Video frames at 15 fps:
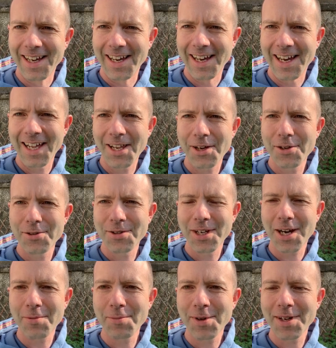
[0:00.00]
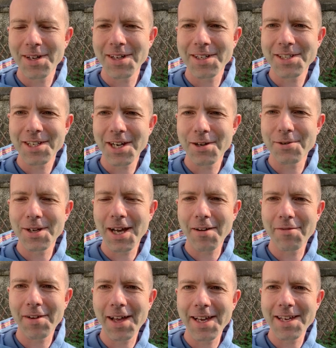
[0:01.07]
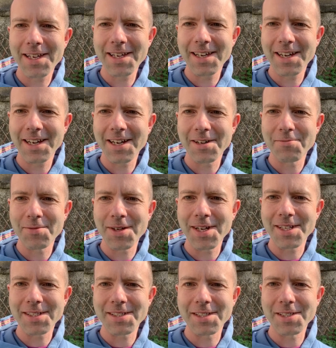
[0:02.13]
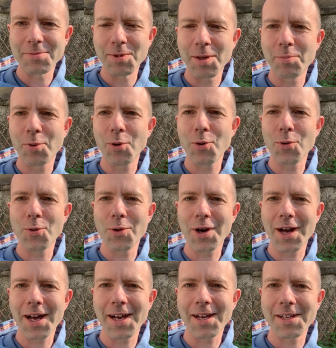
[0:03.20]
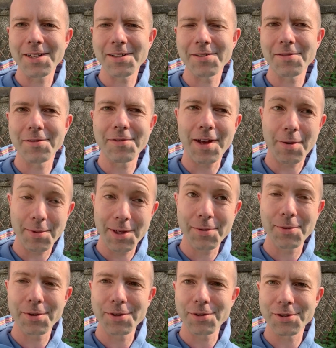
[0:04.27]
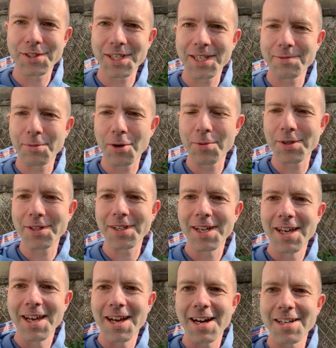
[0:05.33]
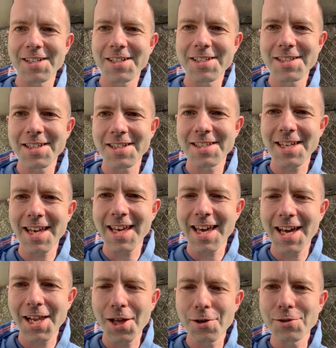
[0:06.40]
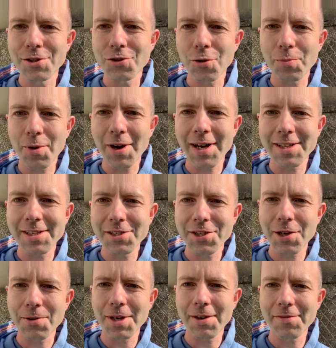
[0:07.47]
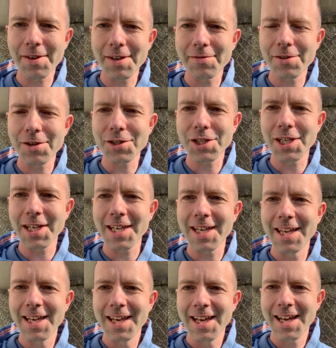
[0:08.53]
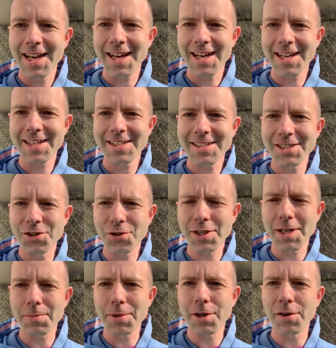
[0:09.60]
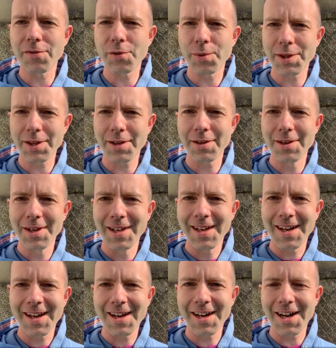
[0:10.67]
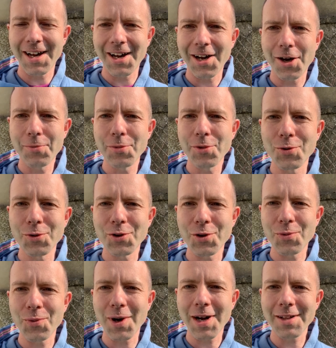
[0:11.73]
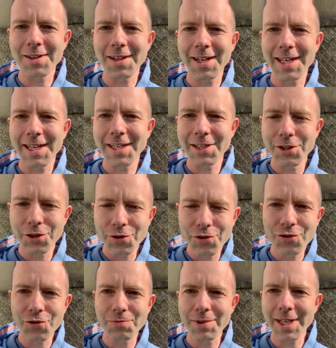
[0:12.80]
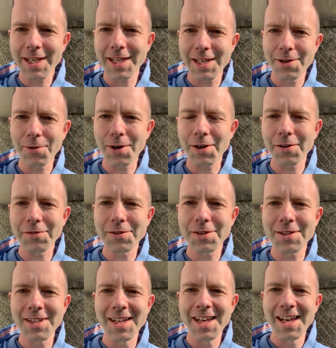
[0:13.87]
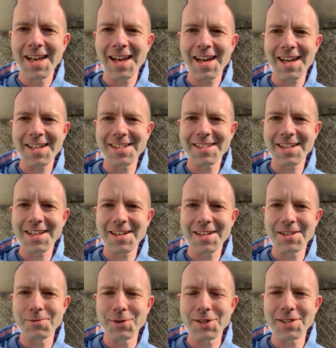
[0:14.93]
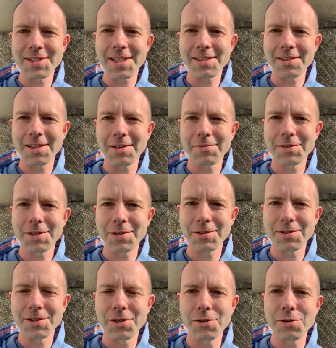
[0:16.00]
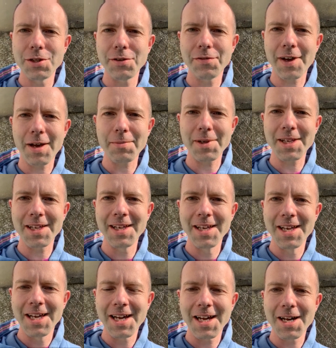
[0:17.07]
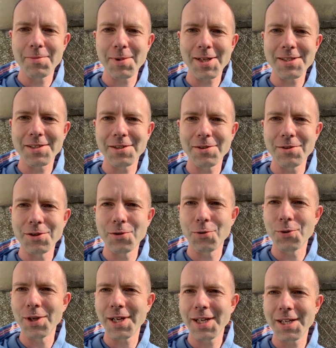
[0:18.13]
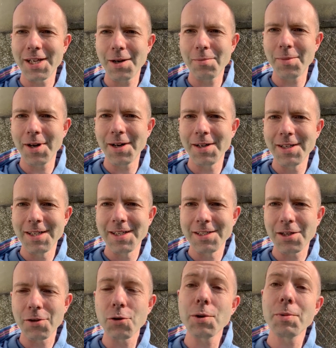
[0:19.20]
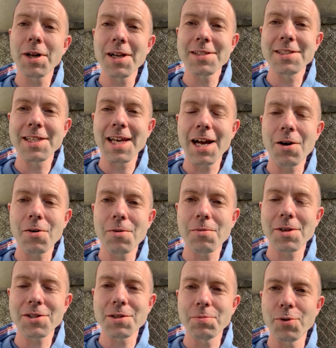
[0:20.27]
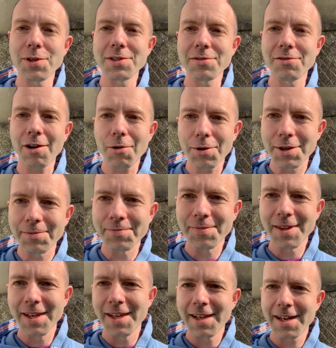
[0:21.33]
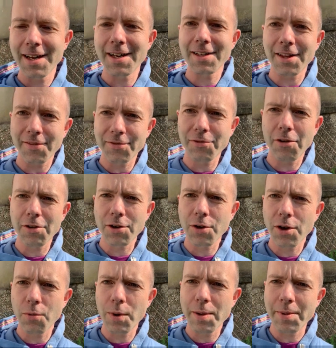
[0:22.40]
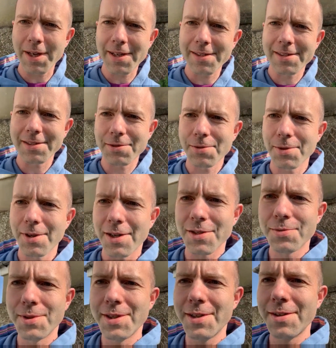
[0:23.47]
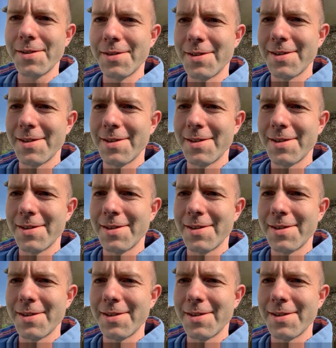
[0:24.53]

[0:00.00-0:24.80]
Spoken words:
Hello, Cumber Shell Cafe. It's me, Paul, and the family you'll see in a moment. Just to say hello, to drop by the Shell Cafe virtually and enjoy a cup of coffee with you. I hope doing well. I hear your news from Nikki quite often, and we just send our love to you as a Gallucci family back to you all in Cumber. So I thought we might let's see how much the boys have grown. They've grown a wee bit since we were last with you.